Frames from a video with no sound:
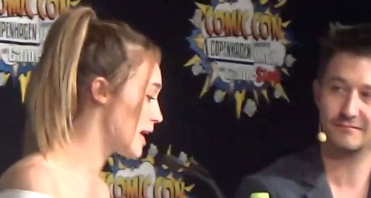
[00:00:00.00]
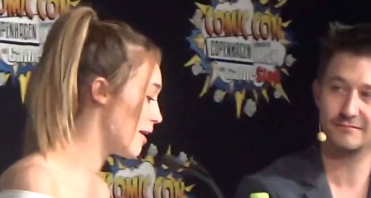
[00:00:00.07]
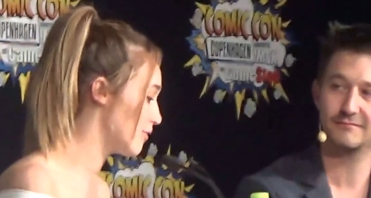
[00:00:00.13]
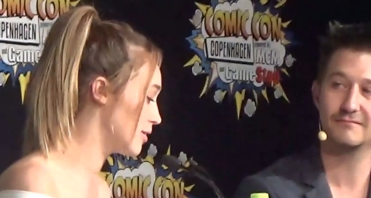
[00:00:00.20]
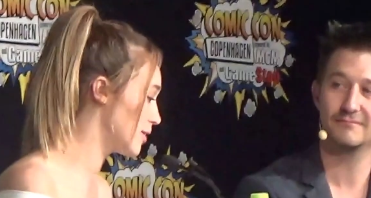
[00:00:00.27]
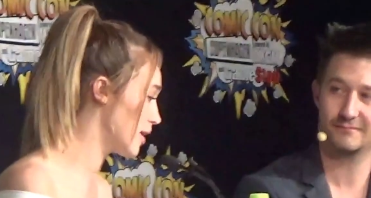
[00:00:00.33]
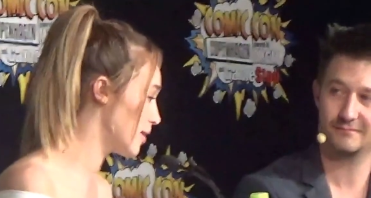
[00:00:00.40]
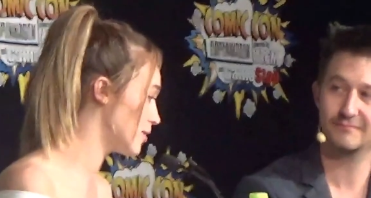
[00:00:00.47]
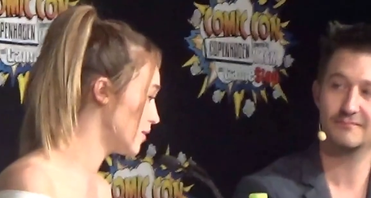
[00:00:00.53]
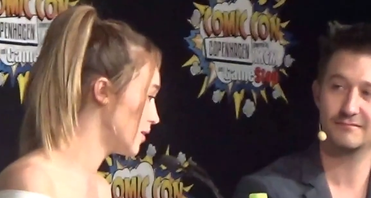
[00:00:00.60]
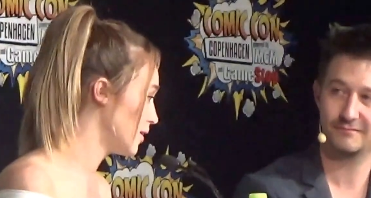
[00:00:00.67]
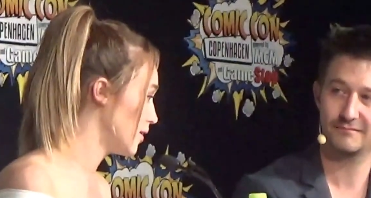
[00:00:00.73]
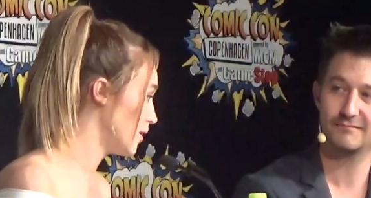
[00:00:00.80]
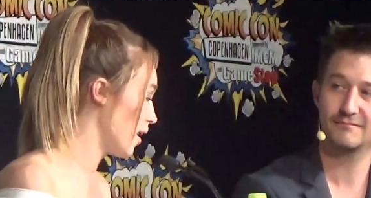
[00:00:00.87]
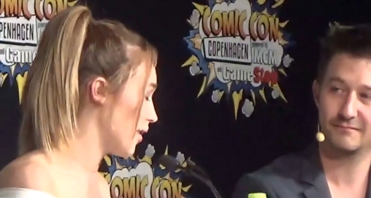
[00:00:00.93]
Speaker 1: town and then
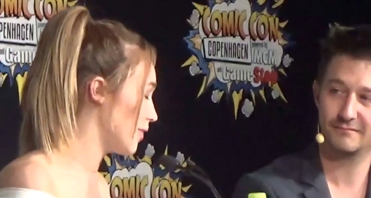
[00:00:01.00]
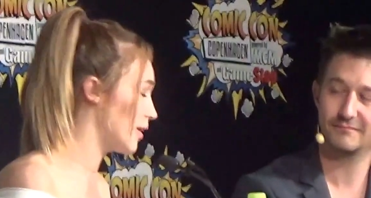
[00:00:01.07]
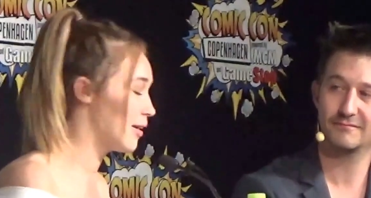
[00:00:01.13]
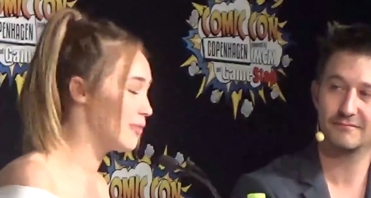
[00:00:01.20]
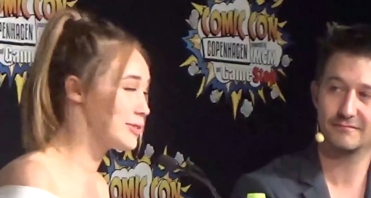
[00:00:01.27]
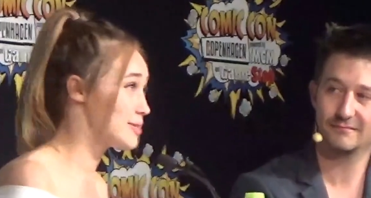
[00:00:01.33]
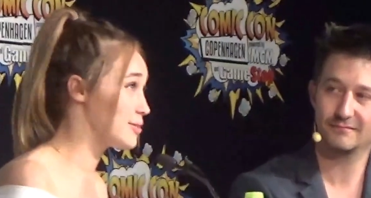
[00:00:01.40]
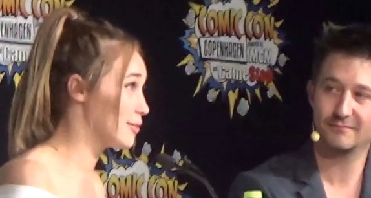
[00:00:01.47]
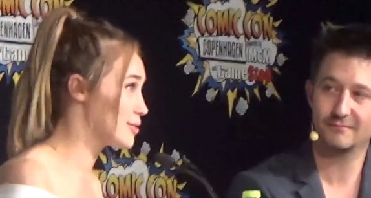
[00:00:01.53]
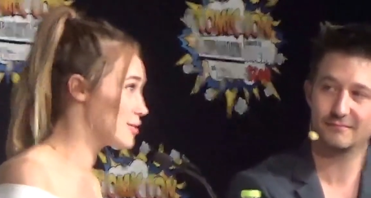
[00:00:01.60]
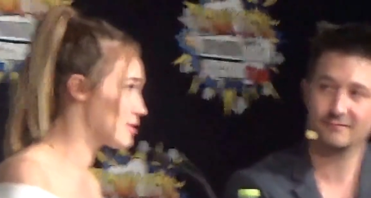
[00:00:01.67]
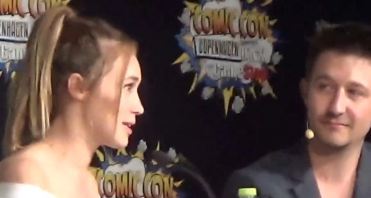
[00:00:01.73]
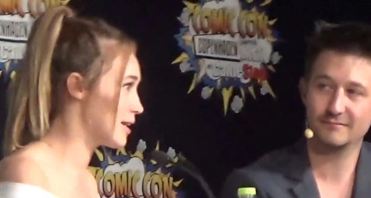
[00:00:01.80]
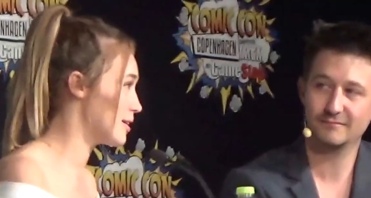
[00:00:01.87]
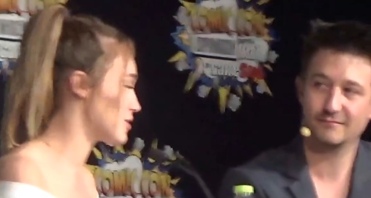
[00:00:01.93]
and then I was so
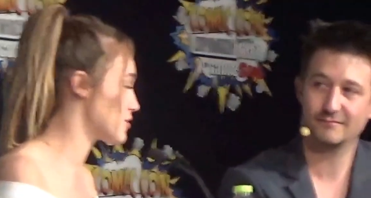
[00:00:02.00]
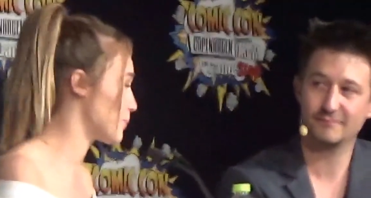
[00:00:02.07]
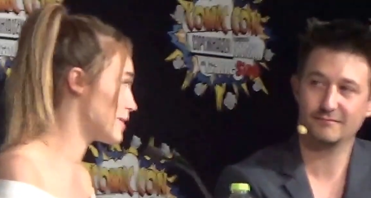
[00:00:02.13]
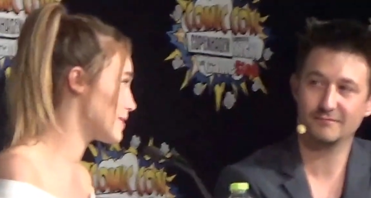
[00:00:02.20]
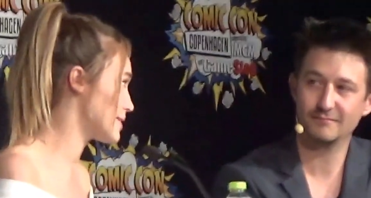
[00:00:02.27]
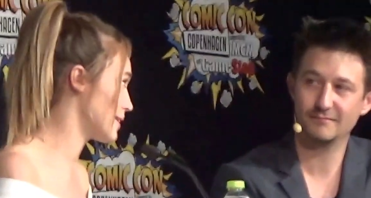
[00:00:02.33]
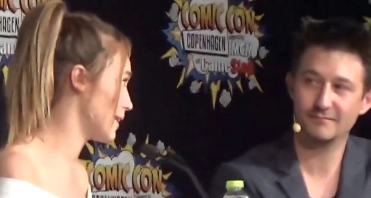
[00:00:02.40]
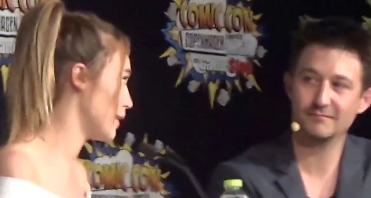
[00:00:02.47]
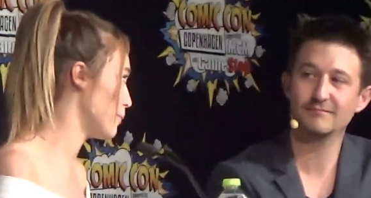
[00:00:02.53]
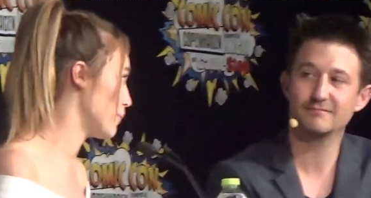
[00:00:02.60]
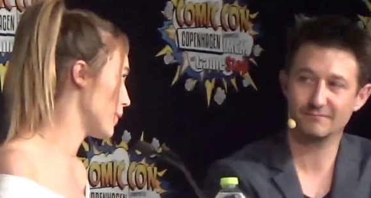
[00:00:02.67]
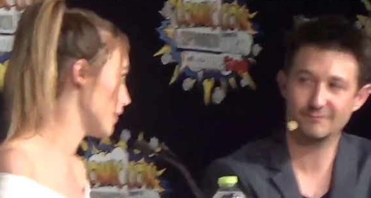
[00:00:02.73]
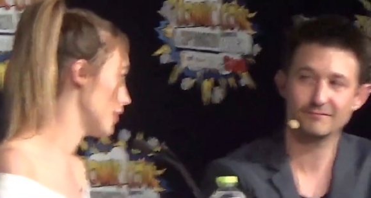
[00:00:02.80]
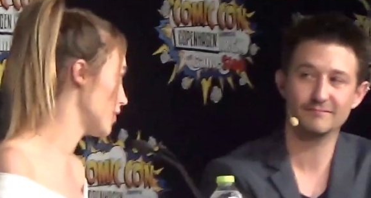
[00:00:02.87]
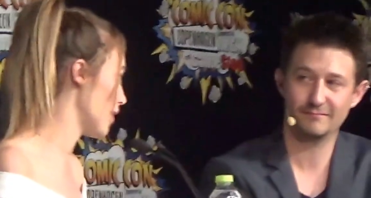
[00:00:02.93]
exhausted I just went to sleep.
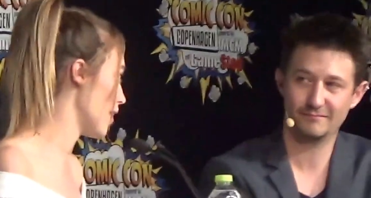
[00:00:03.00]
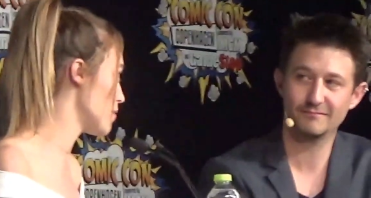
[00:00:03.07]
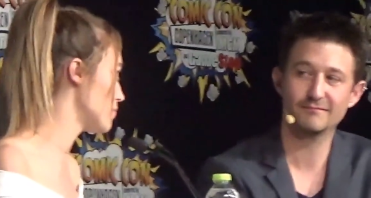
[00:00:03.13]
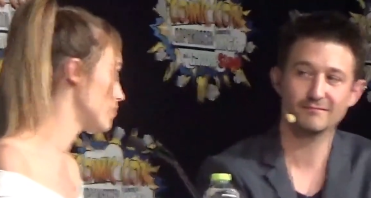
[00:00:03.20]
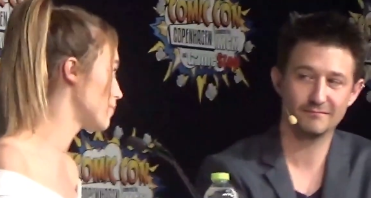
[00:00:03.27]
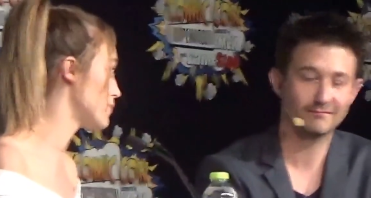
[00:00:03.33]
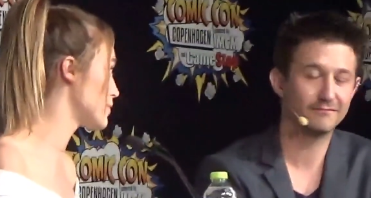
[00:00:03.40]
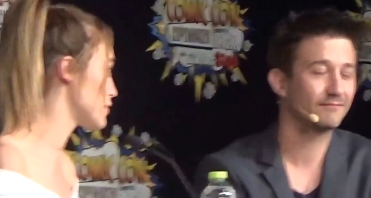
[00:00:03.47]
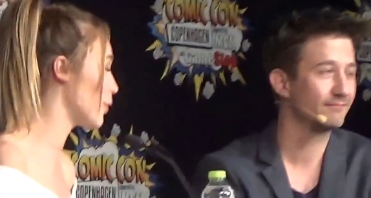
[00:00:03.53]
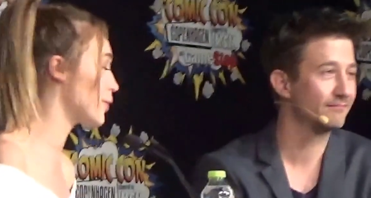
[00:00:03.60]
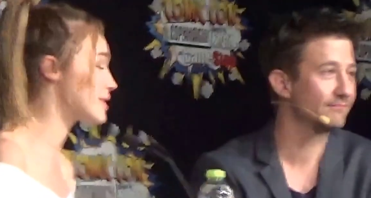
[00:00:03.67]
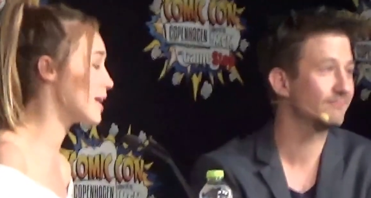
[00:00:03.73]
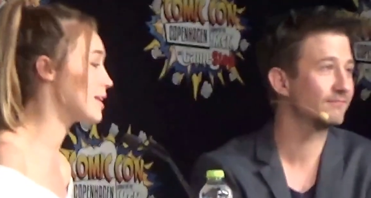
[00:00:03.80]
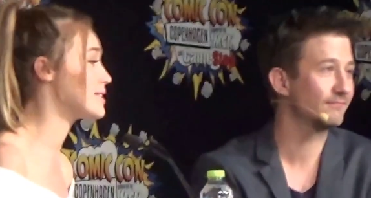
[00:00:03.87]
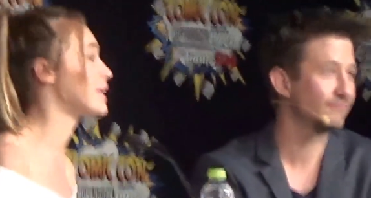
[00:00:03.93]
But I'm so
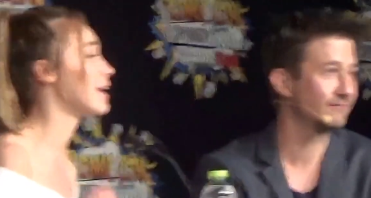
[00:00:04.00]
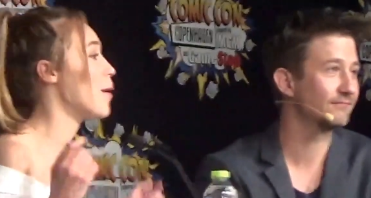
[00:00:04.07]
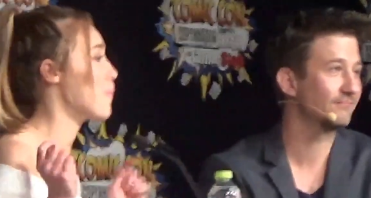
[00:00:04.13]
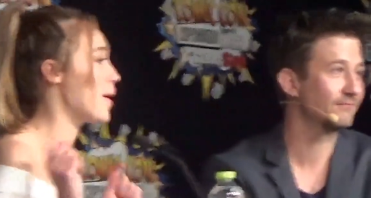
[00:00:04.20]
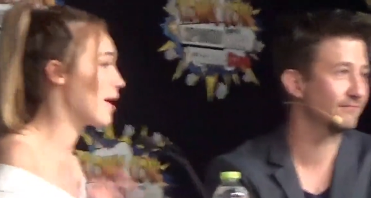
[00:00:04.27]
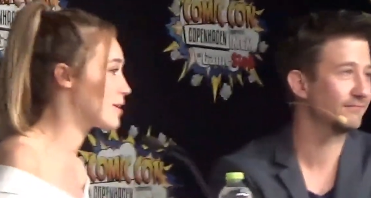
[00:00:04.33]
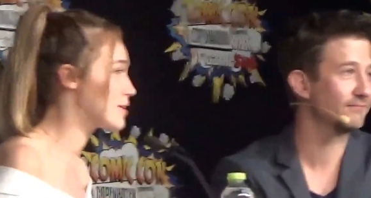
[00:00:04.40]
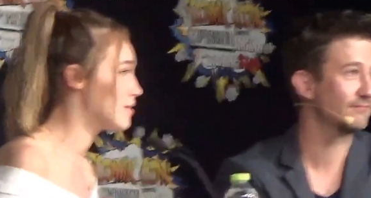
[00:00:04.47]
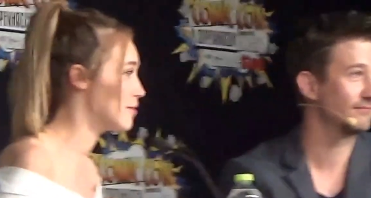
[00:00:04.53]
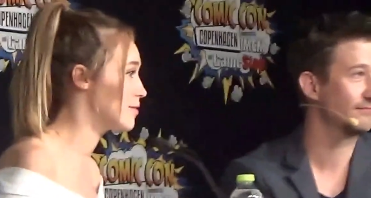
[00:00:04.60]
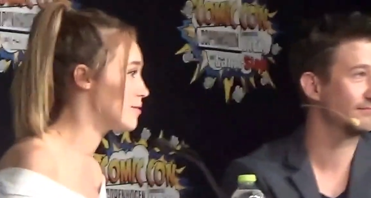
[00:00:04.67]
excited to get back